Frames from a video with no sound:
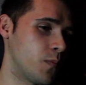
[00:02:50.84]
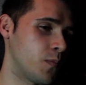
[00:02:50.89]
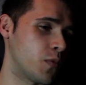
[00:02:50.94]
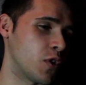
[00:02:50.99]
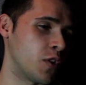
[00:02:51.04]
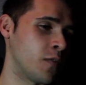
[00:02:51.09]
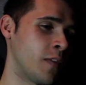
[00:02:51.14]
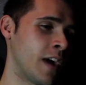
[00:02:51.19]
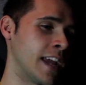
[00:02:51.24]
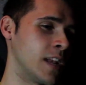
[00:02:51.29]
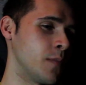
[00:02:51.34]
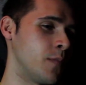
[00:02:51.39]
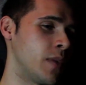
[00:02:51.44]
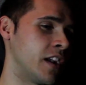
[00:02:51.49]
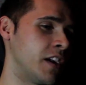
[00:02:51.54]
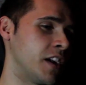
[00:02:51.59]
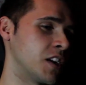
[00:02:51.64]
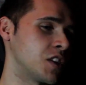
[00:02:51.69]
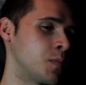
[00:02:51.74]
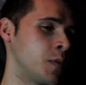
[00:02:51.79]
provide a
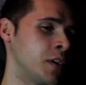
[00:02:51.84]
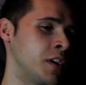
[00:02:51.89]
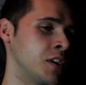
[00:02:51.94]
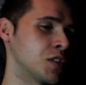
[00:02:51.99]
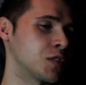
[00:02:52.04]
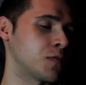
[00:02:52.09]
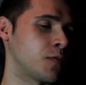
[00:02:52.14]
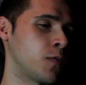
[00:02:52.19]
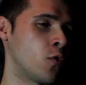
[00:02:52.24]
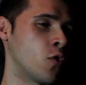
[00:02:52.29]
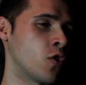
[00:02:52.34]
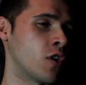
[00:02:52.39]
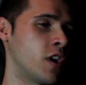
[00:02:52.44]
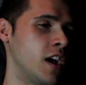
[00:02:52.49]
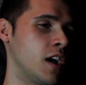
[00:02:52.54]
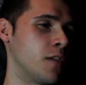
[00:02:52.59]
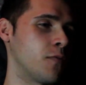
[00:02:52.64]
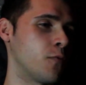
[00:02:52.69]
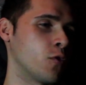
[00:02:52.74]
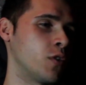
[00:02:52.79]
better experience for
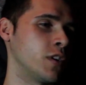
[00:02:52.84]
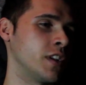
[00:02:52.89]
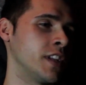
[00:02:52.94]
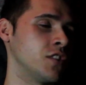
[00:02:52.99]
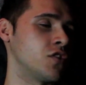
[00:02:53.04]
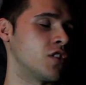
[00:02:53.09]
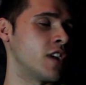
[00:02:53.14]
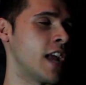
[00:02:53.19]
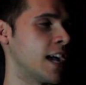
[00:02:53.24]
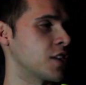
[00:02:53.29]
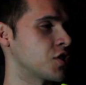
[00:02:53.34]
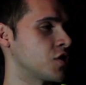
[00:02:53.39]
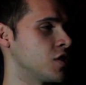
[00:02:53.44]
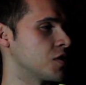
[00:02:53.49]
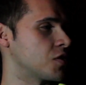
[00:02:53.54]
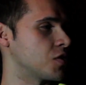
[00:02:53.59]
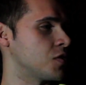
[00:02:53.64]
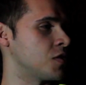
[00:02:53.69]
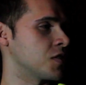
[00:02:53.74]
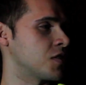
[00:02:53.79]
uh, for the
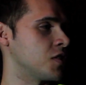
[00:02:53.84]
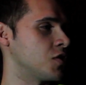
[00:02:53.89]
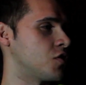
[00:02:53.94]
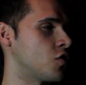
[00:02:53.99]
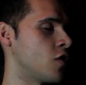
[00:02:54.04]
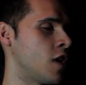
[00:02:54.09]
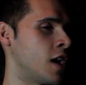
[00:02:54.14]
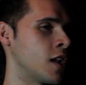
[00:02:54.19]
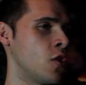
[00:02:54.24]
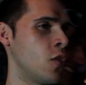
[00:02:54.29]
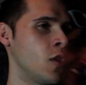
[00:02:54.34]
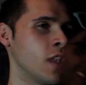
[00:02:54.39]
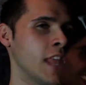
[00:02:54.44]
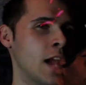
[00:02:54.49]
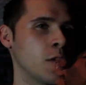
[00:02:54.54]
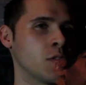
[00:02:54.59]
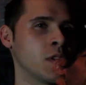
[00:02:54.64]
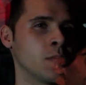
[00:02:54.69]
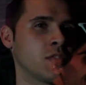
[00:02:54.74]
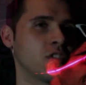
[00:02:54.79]
international students in Toronto,
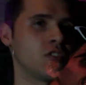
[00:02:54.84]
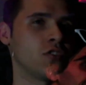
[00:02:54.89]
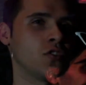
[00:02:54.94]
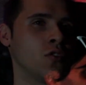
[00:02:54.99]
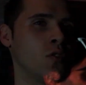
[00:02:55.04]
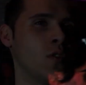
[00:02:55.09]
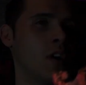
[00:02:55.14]
allow them to